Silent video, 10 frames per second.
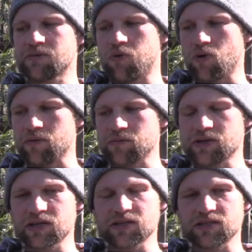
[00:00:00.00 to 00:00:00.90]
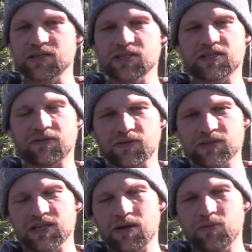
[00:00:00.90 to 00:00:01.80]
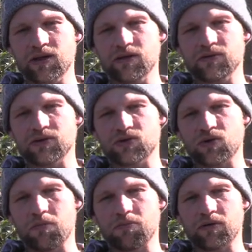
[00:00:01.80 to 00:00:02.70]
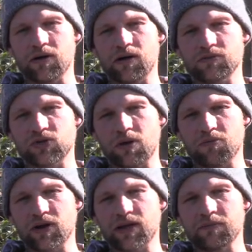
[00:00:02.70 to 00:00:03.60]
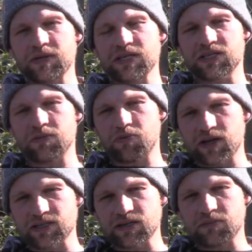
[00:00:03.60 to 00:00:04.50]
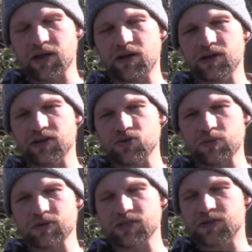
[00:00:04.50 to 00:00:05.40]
important because it's the first time we hear the drum, uh, drum break impeach the president by the Honey Drippers.